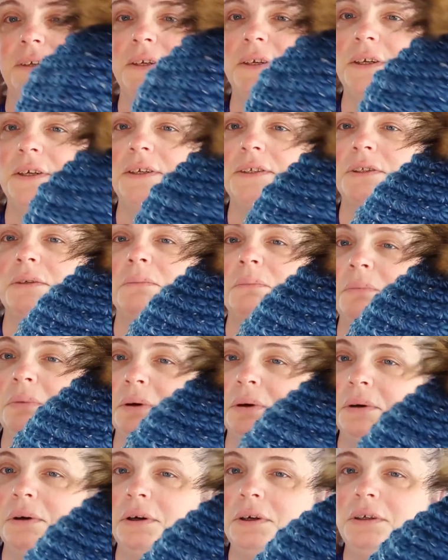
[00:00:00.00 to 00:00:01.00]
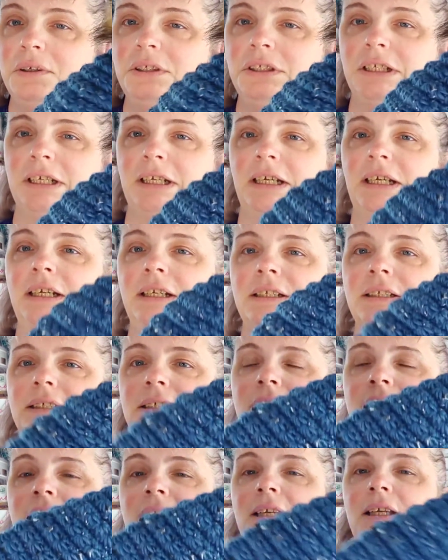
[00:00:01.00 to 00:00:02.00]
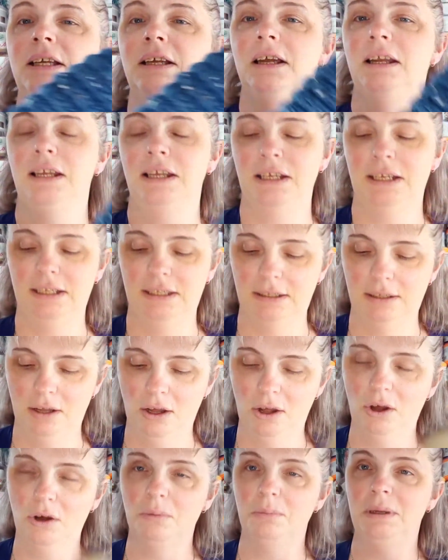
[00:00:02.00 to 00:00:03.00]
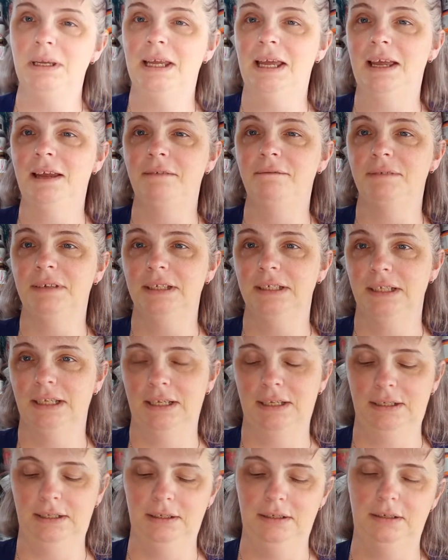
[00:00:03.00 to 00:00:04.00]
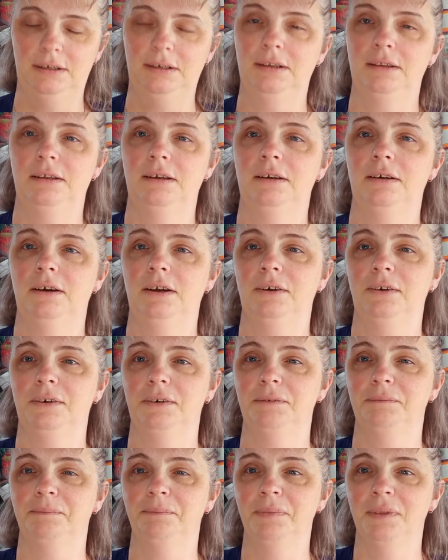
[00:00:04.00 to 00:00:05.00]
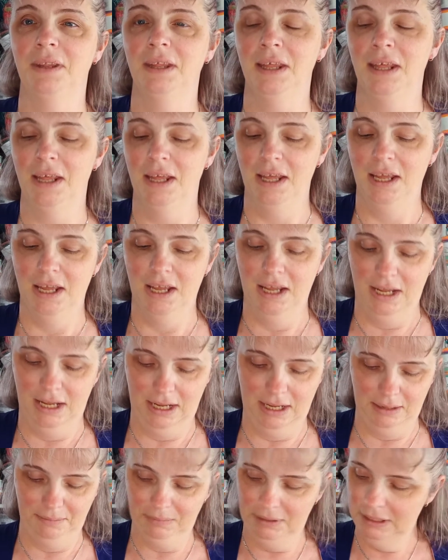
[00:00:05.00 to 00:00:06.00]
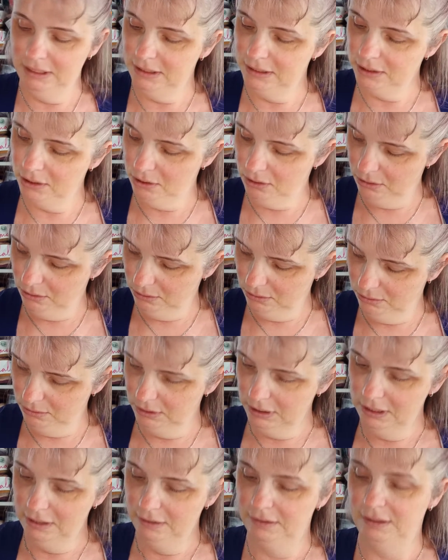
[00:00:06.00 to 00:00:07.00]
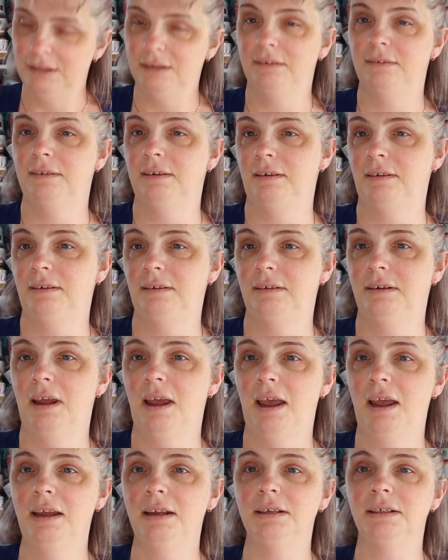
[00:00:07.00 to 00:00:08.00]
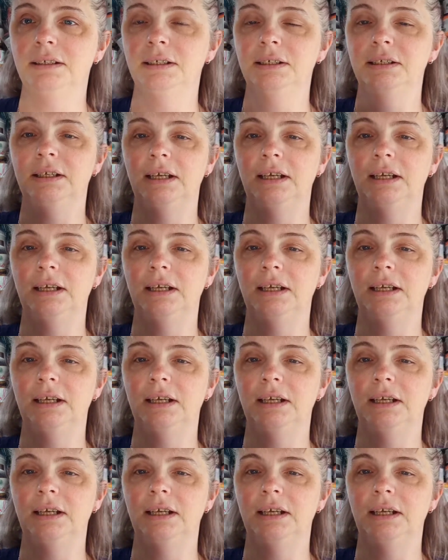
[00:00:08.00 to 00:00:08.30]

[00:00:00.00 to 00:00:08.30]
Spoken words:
first project in the Hobbii Advent Calendar that I got. It is called the Athene hat,